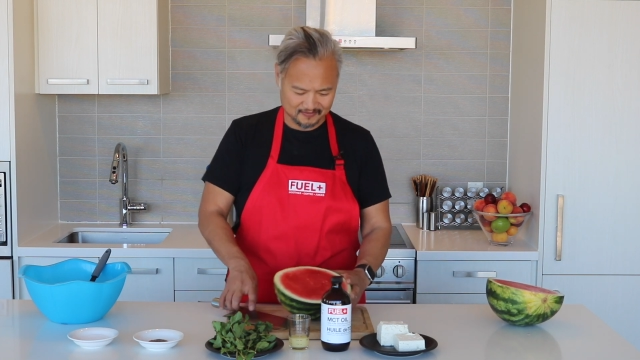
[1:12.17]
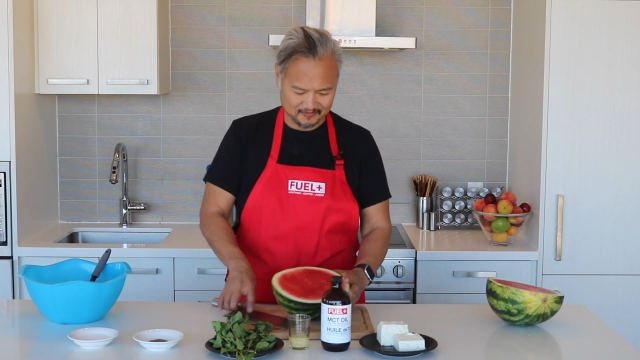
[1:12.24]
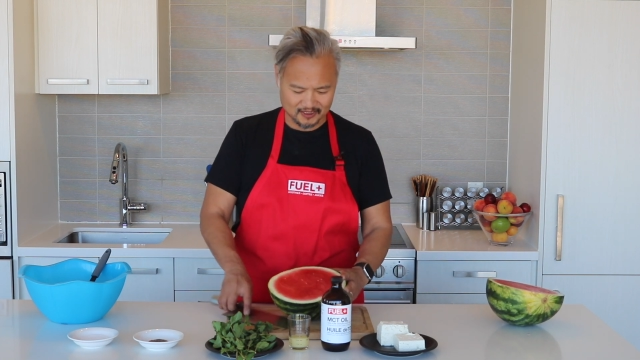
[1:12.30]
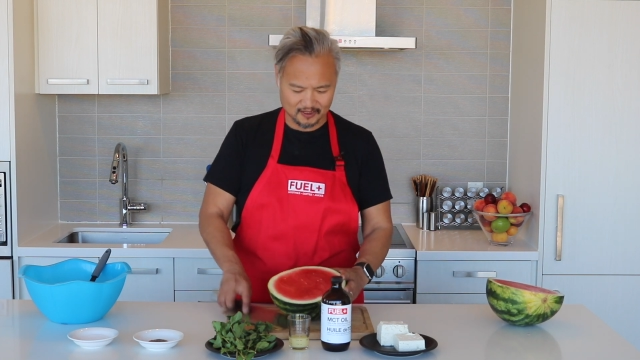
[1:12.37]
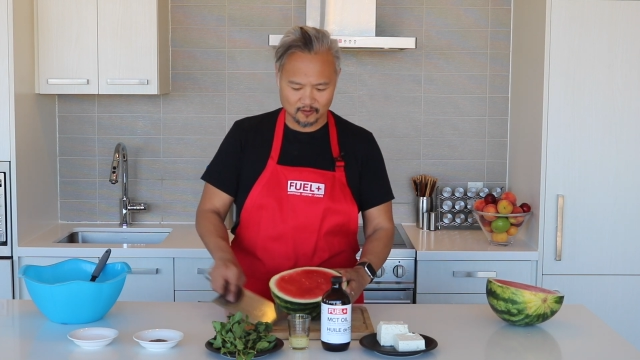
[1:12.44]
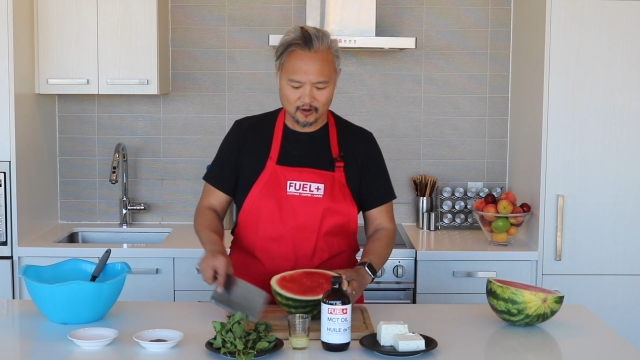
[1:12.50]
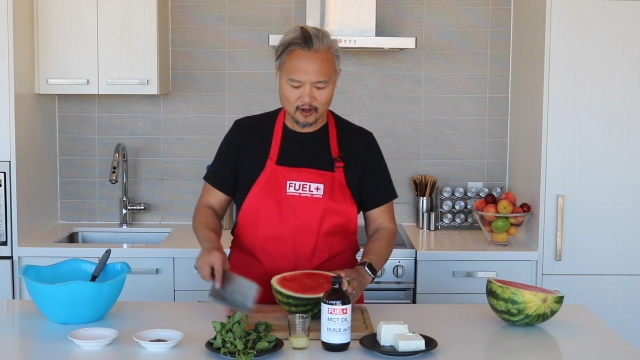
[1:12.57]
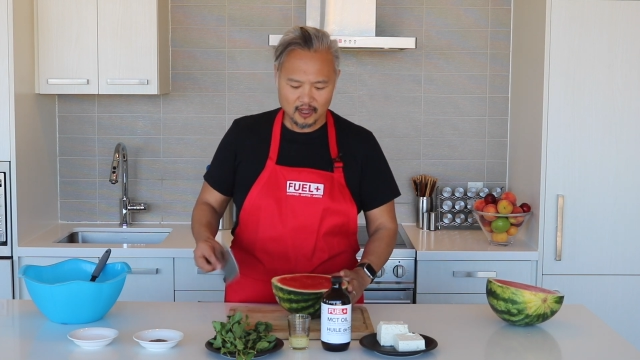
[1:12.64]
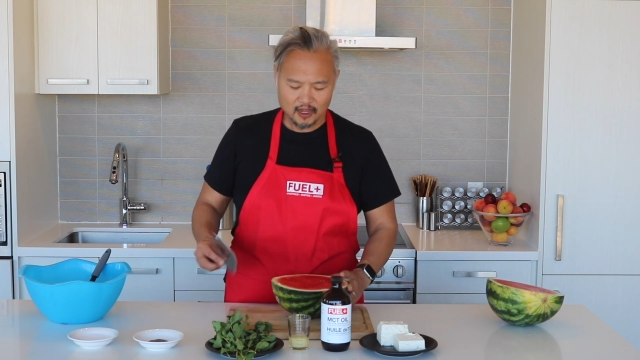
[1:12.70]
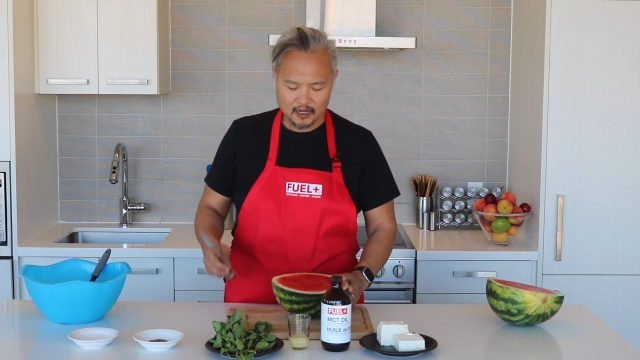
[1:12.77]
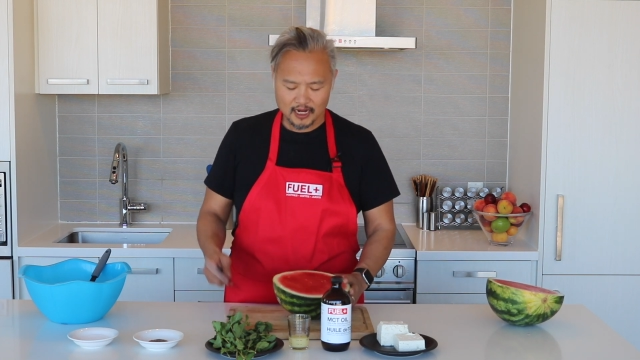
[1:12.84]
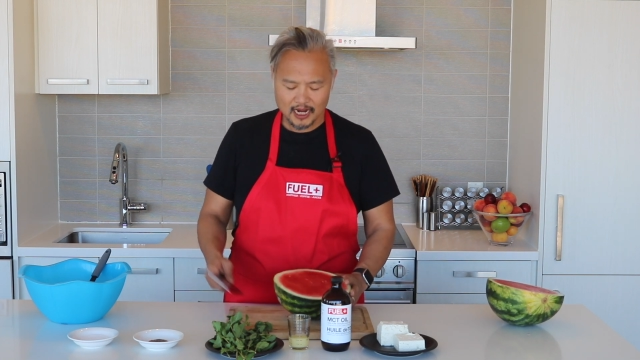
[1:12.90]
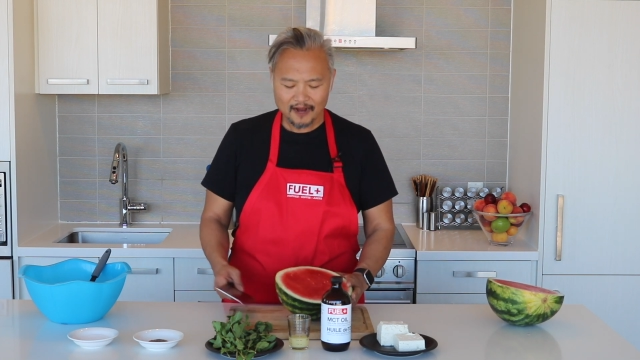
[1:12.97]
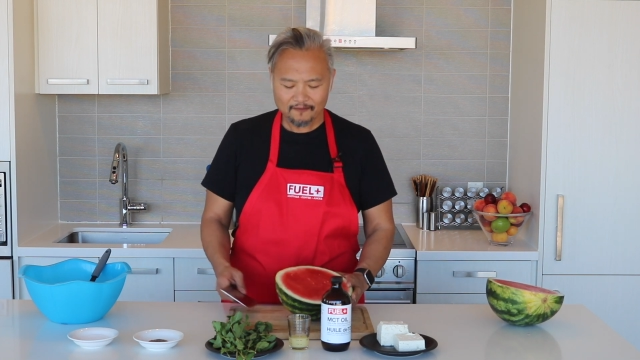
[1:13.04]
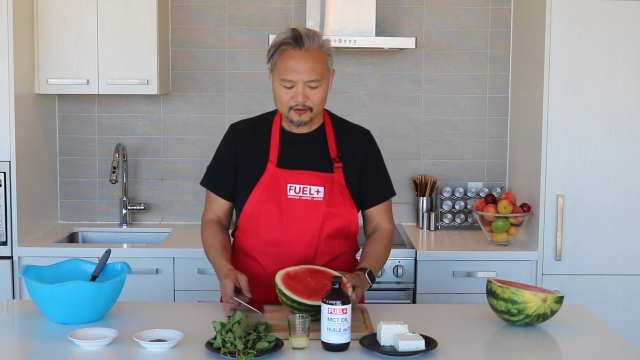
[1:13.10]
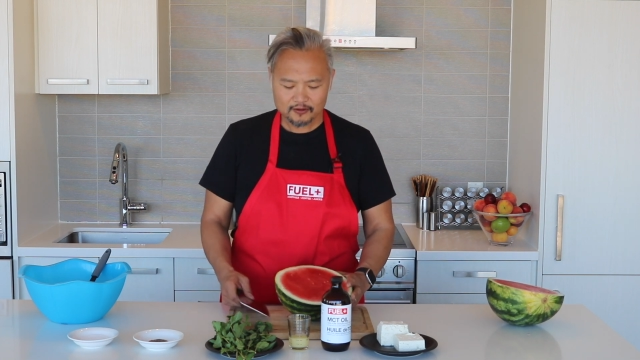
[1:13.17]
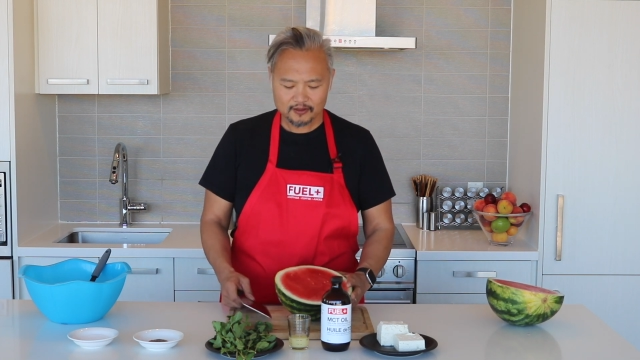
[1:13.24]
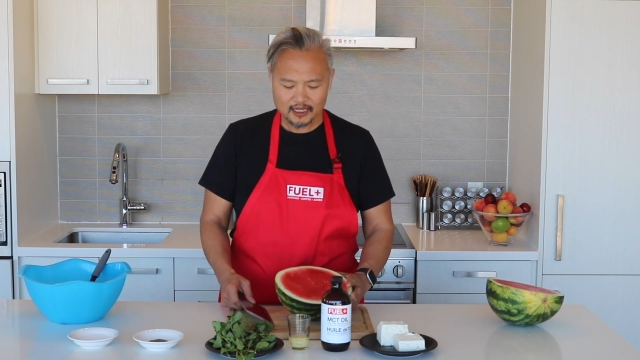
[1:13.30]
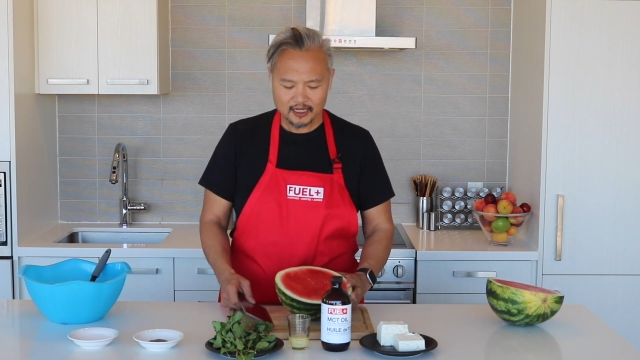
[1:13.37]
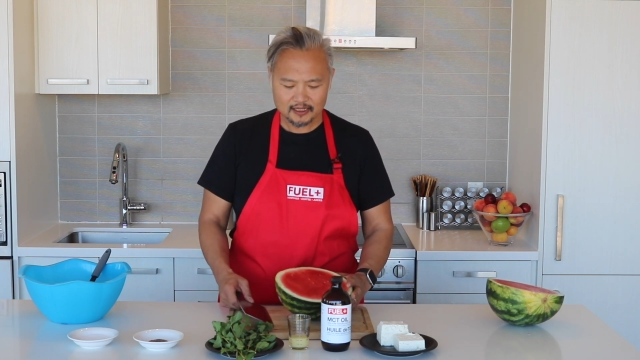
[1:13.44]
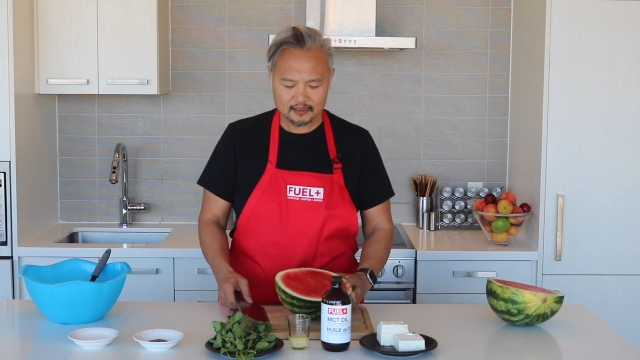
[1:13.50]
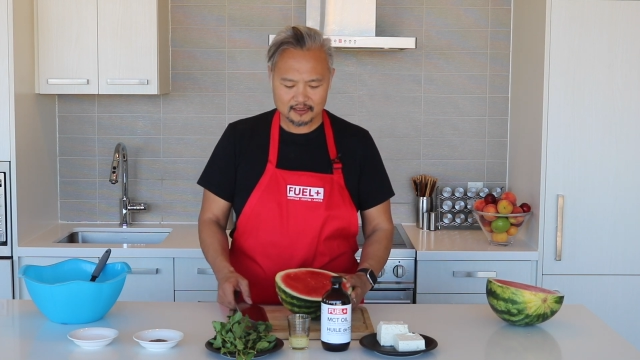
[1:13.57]
So after
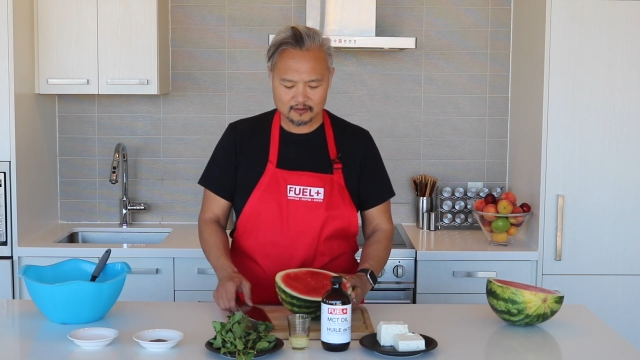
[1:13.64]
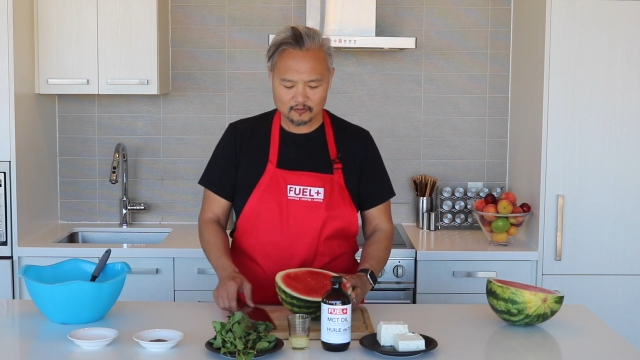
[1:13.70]
this,